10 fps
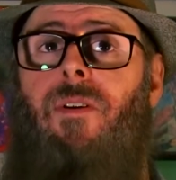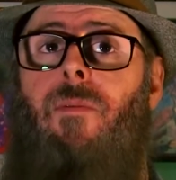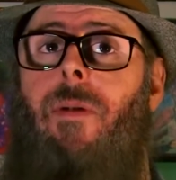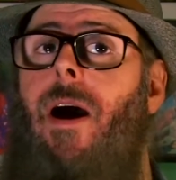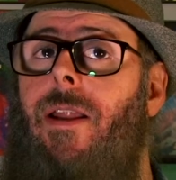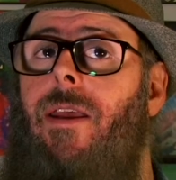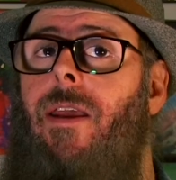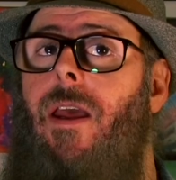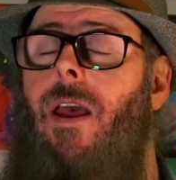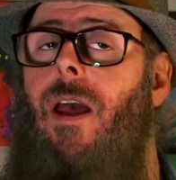your body.
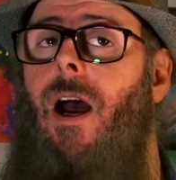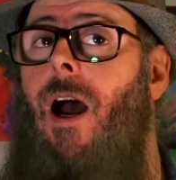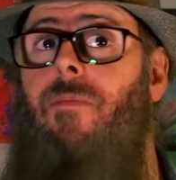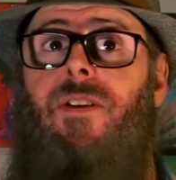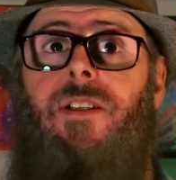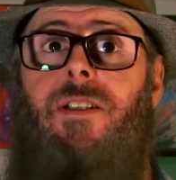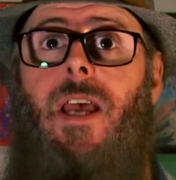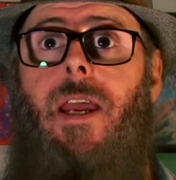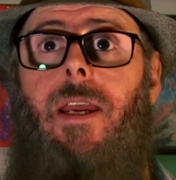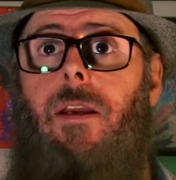I'm just
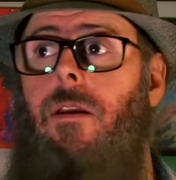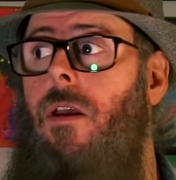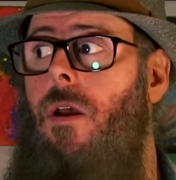saying,